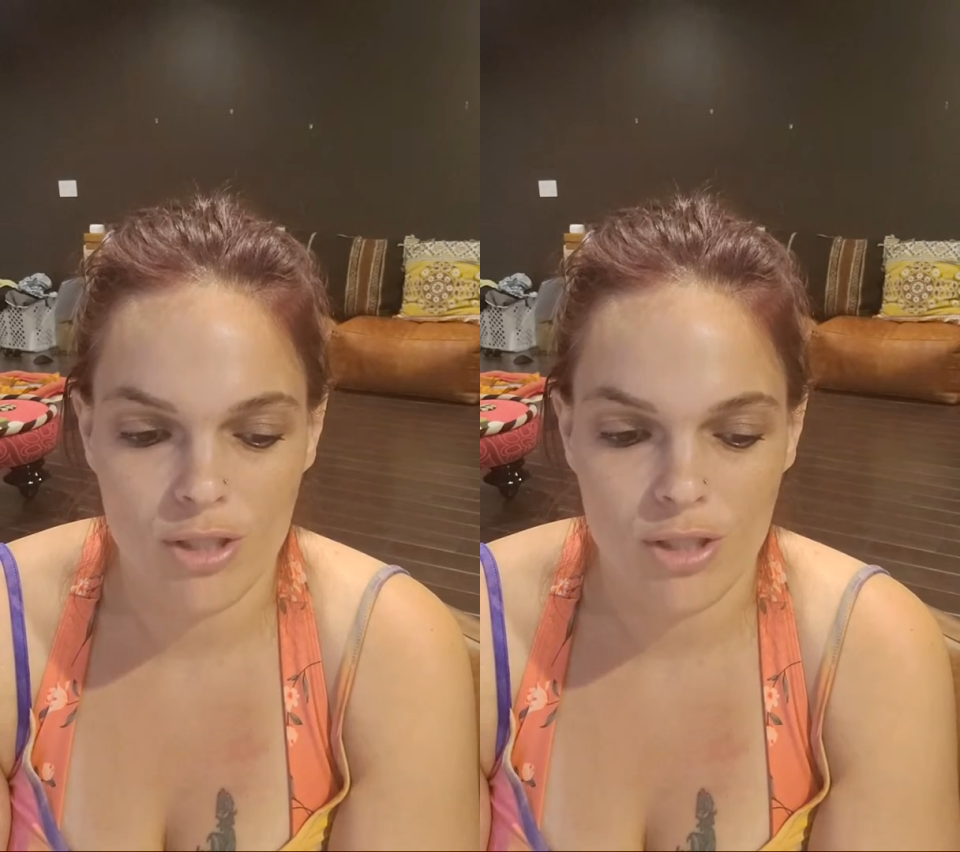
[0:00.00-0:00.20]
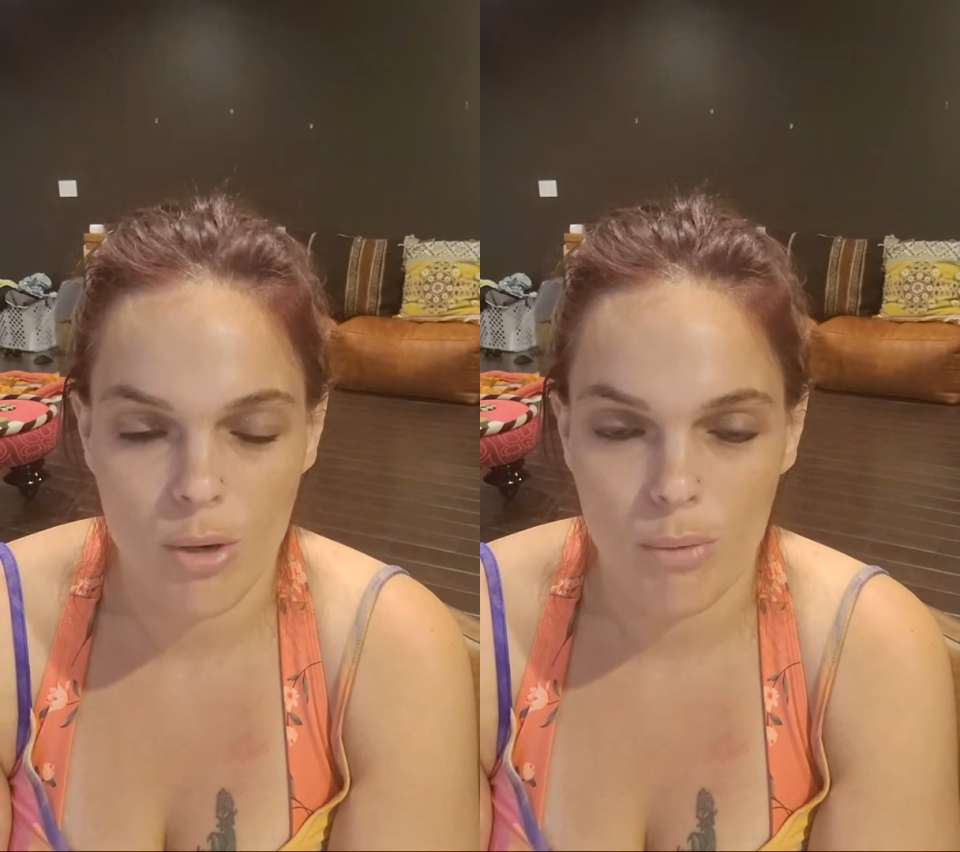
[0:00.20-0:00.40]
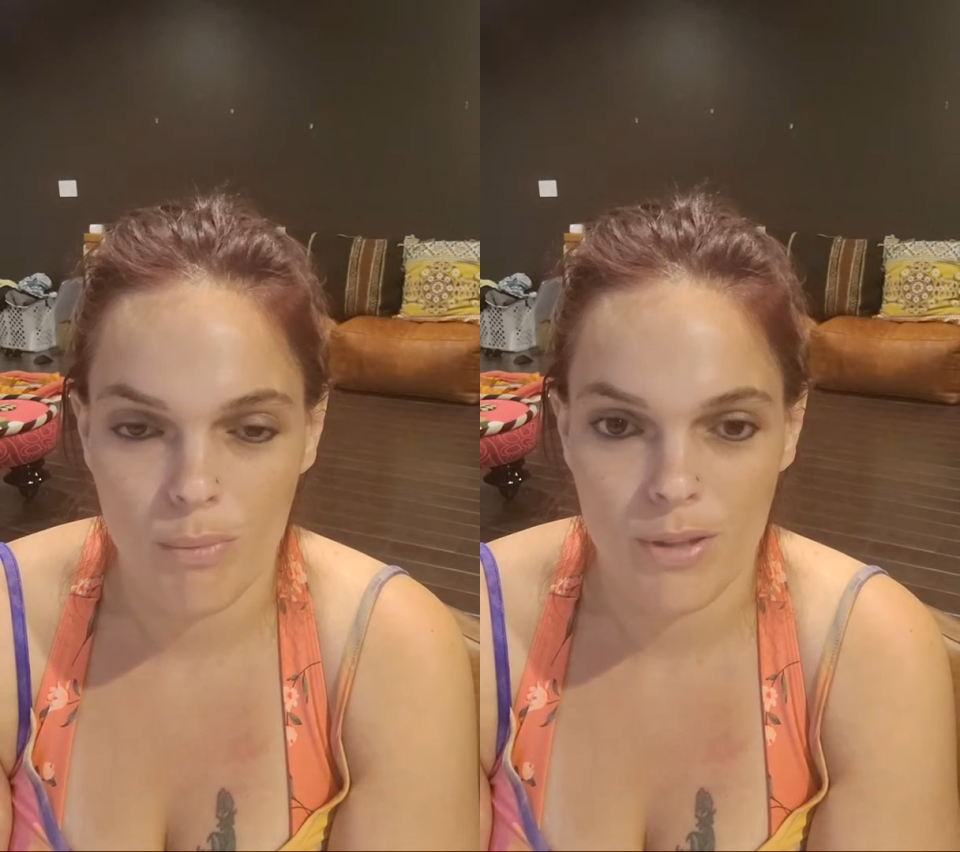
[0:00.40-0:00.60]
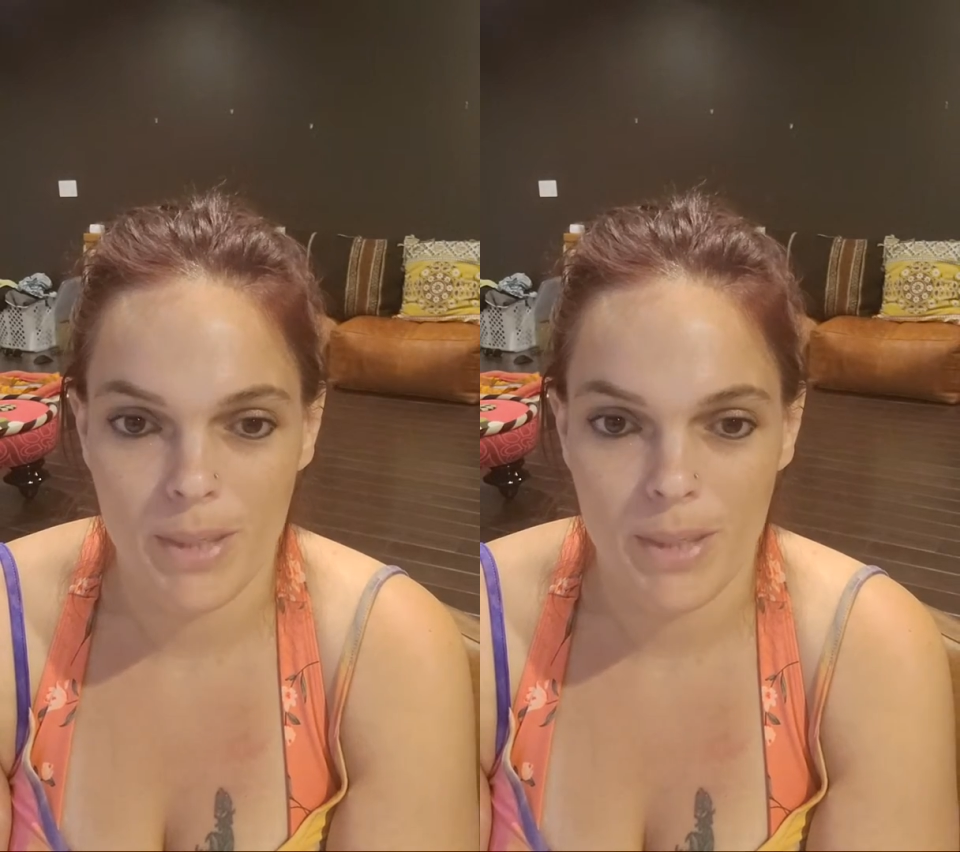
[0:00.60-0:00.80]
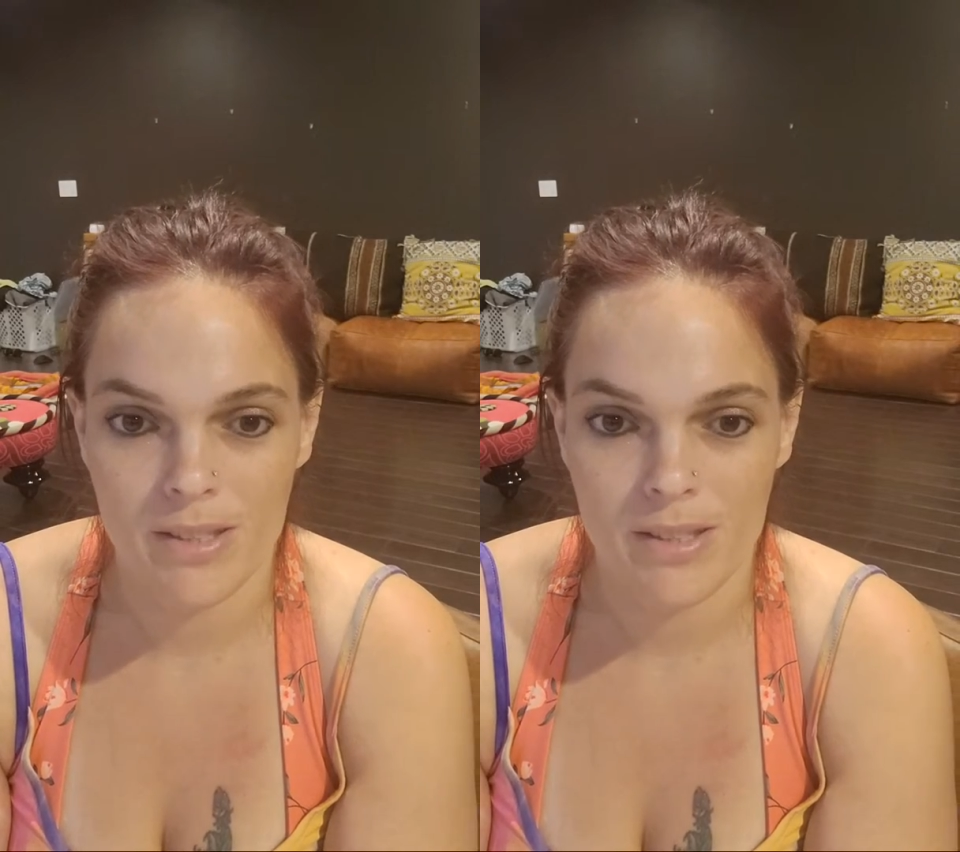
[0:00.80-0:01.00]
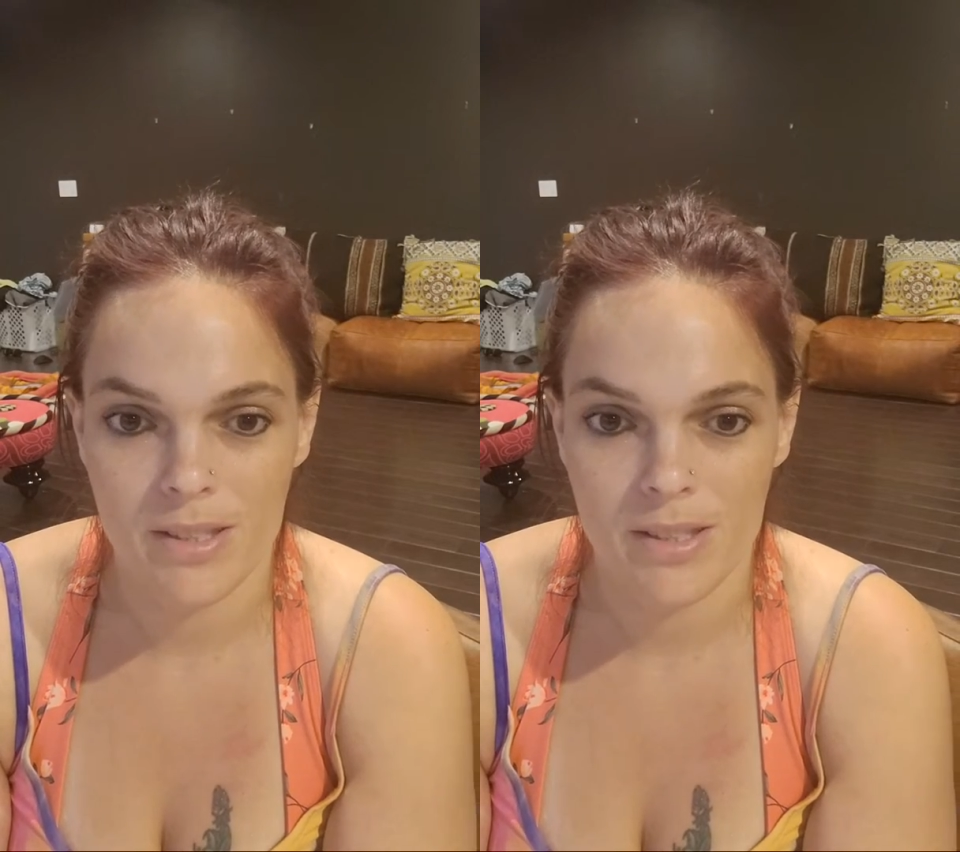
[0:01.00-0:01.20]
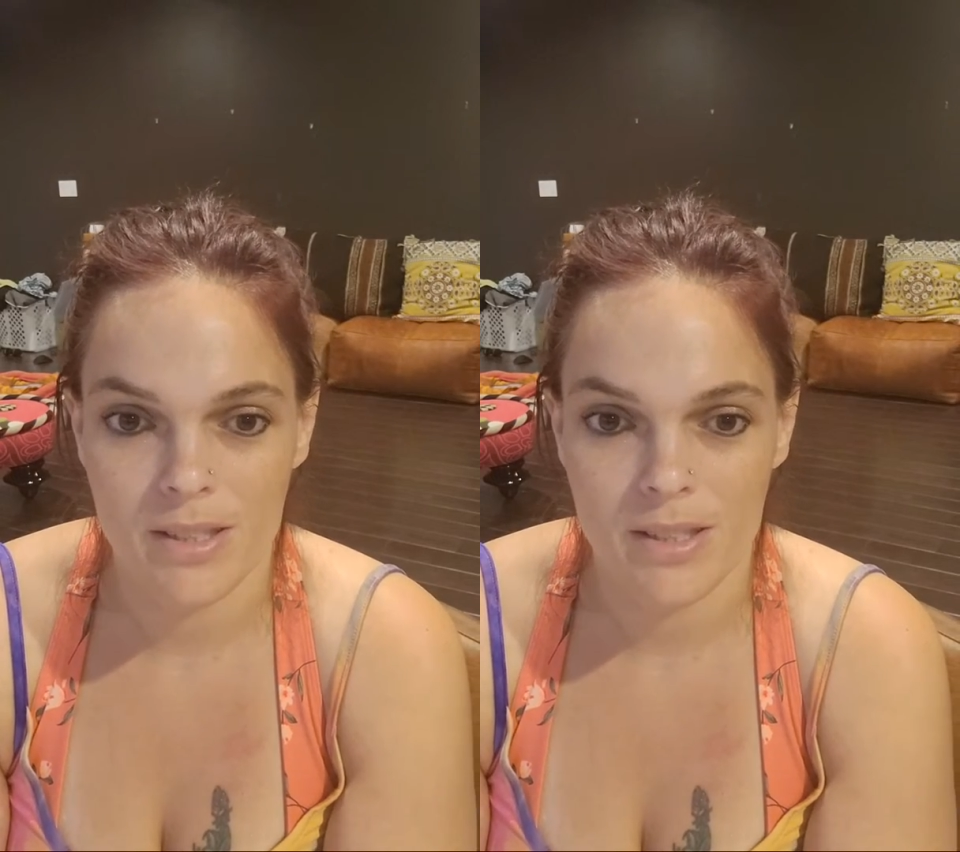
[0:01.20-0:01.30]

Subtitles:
just hope for the best